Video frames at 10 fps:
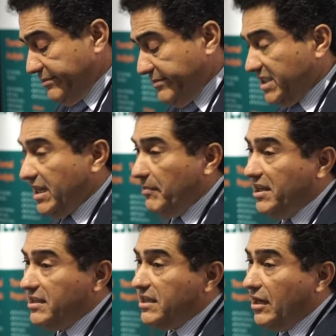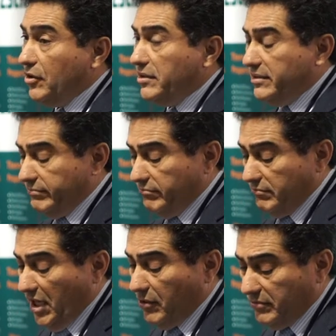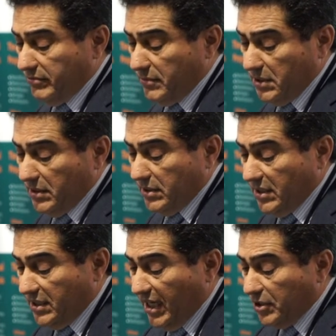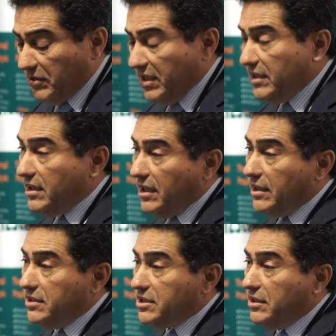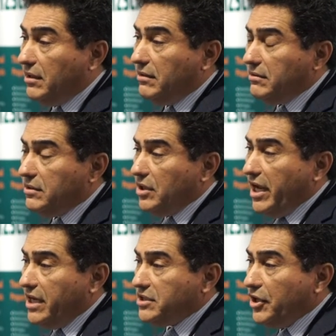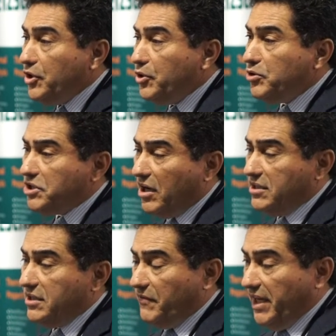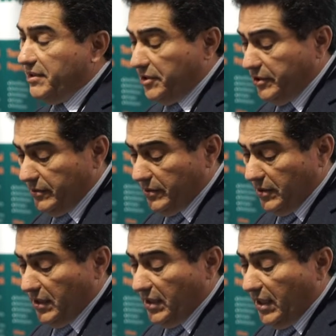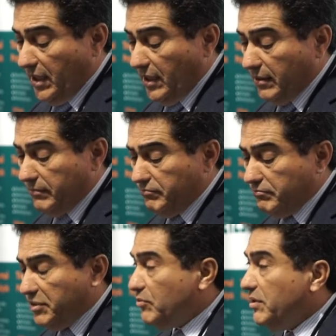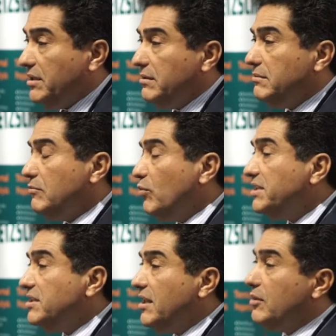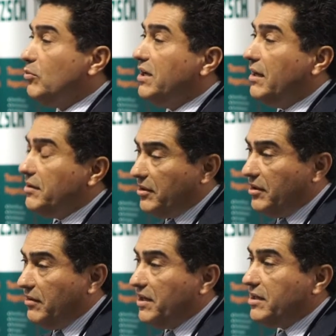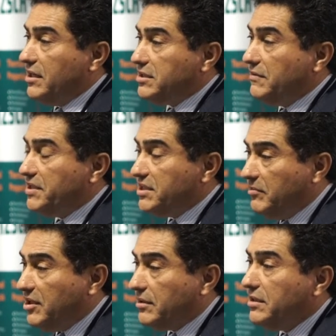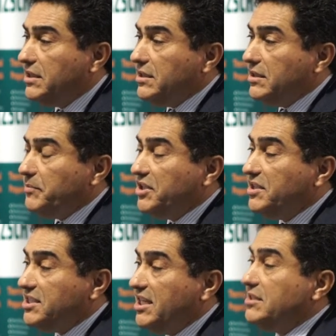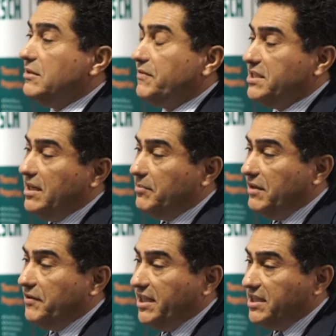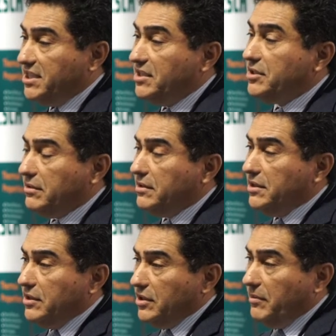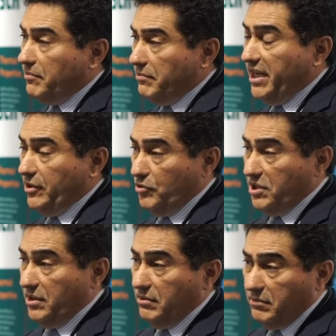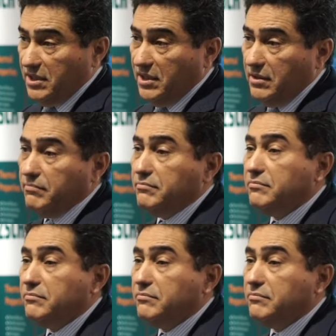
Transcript: does that mean it's not good? No. It's actually still has a huge cost advantage, between 1/10 to 1/100th of the cost of a similar printed sensor, for example. If you take a sensor made using a